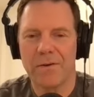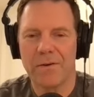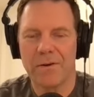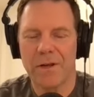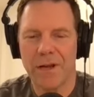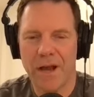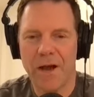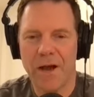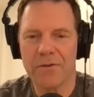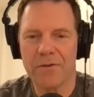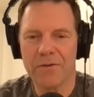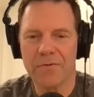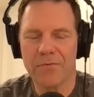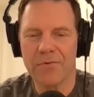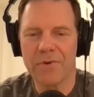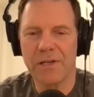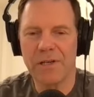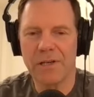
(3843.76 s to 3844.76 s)
like i was
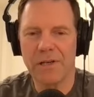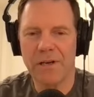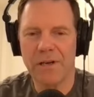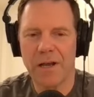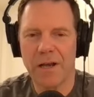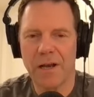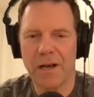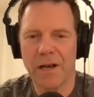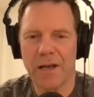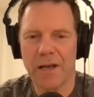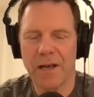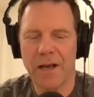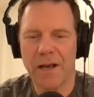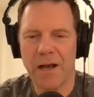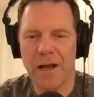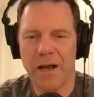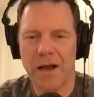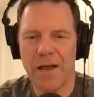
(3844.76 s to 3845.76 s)
really like
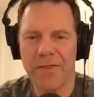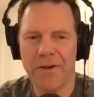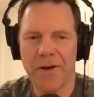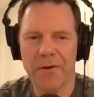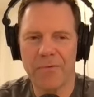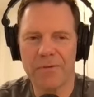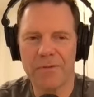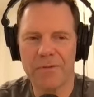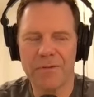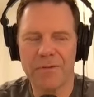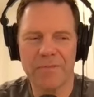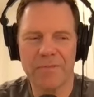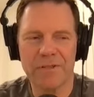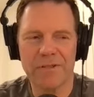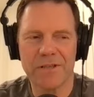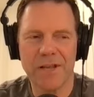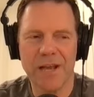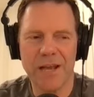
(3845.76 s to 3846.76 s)
I thought it was a
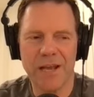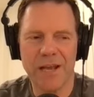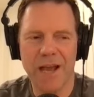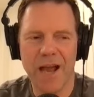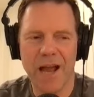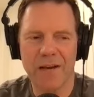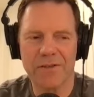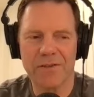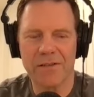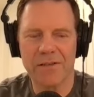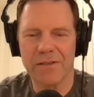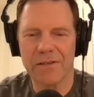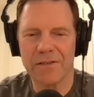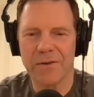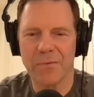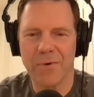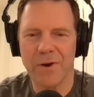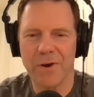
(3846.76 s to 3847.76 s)
mistake actually
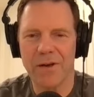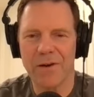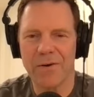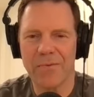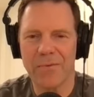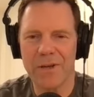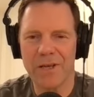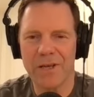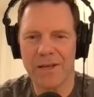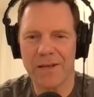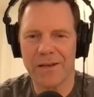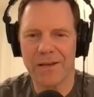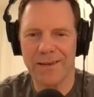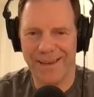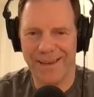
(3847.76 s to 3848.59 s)
to wait a week.